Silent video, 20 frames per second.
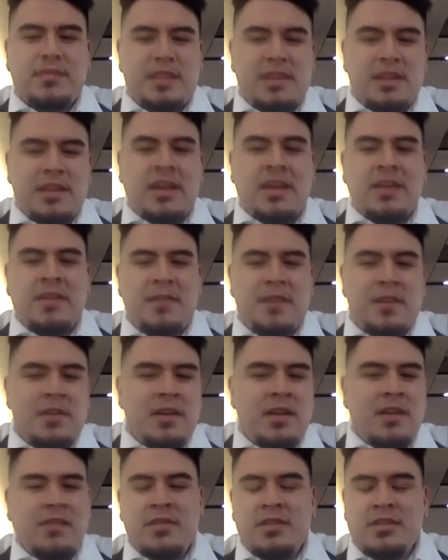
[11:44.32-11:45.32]
if I don't
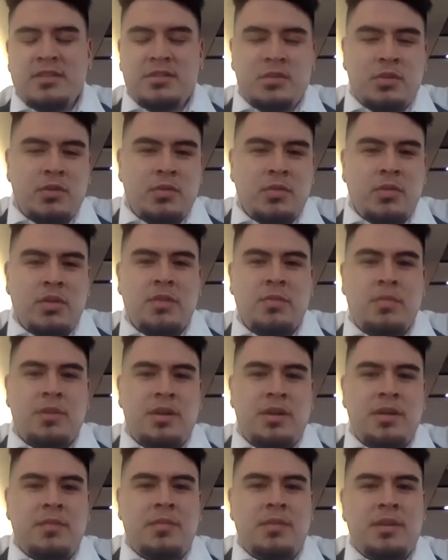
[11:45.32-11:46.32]
have any schoolwork,
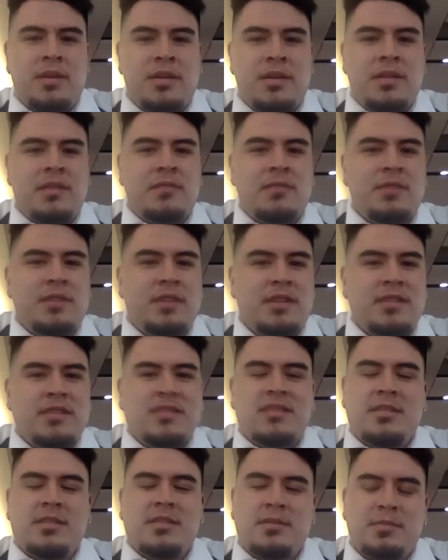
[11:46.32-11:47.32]
my weekends
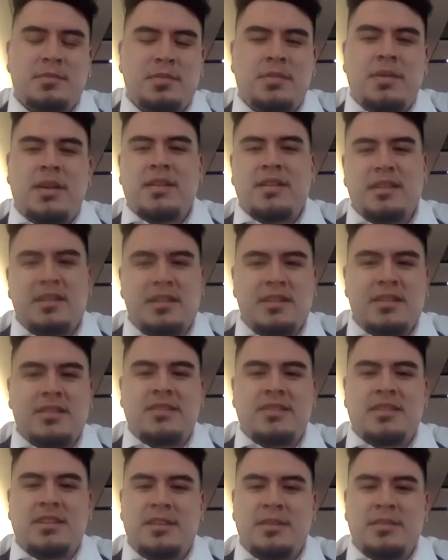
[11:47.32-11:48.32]
look practically the
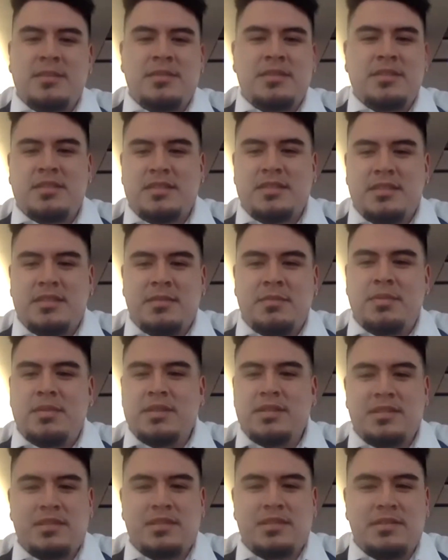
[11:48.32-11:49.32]
same, just a
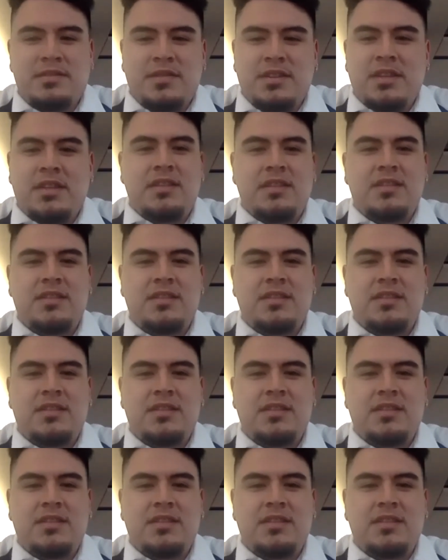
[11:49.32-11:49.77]
bunch of eating.